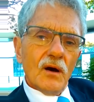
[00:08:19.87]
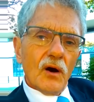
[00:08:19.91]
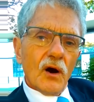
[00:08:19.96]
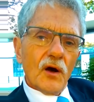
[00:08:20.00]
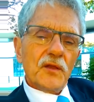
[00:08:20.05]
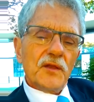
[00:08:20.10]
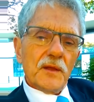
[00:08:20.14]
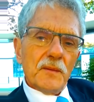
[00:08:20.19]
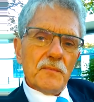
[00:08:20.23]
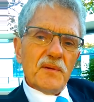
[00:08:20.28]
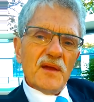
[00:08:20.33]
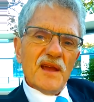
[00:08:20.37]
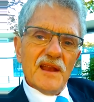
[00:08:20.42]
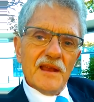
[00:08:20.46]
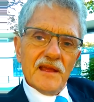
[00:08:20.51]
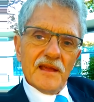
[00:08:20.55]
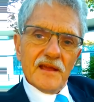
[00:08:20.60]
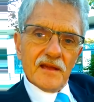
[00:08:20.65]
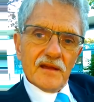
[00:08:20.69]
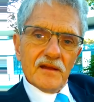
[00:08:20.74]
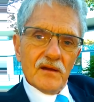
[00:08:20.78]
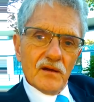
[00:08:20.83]

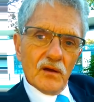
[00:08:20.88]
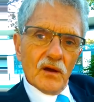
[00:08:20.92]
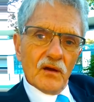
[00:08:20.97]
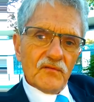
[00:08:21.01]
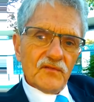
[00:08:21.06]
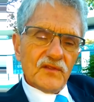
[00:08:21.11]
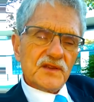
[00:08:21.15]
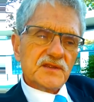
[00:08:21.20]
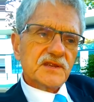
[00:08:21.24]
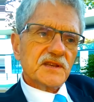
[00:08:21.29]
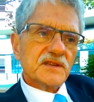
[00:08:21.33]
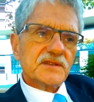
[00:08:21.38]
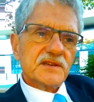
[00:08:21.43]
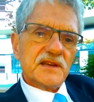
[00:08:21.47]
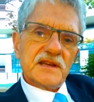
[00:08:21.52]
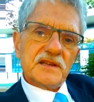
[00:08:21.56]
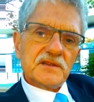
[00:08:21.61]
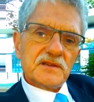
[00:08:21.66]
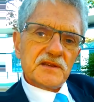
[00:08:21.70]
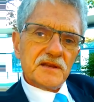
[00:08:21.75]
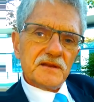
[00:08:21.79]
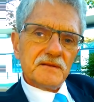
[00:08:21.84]
underpinning of this
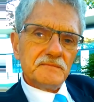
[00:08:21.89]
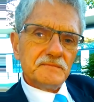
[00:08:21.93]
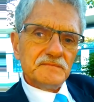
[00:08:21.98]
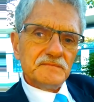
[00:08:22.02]
attention.